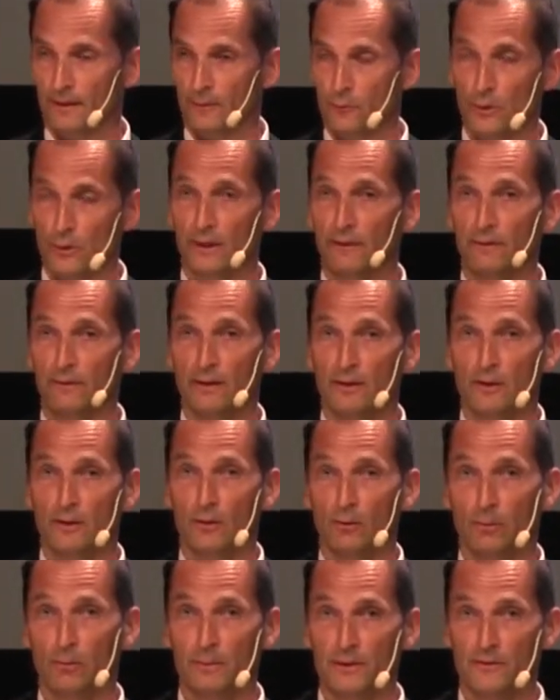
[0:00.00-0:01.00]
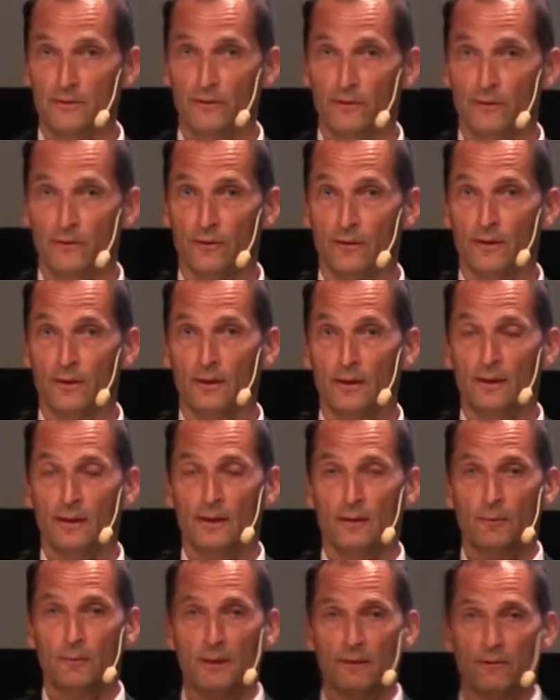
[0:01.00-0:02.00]
driving the whole business.
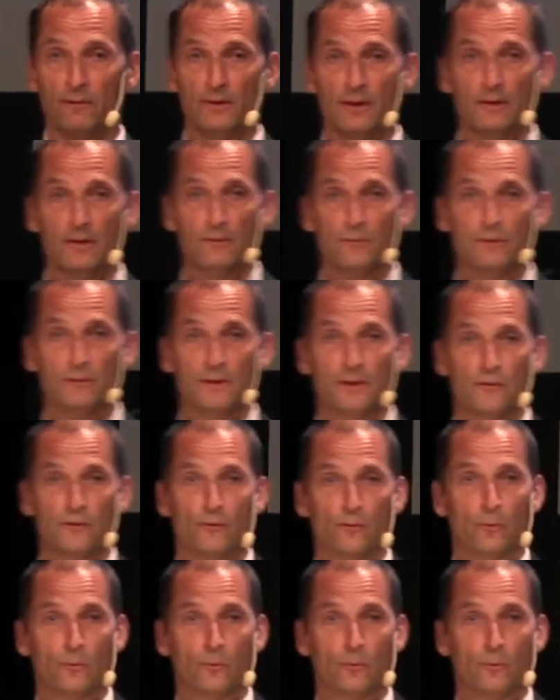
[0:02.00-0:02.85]
We have countries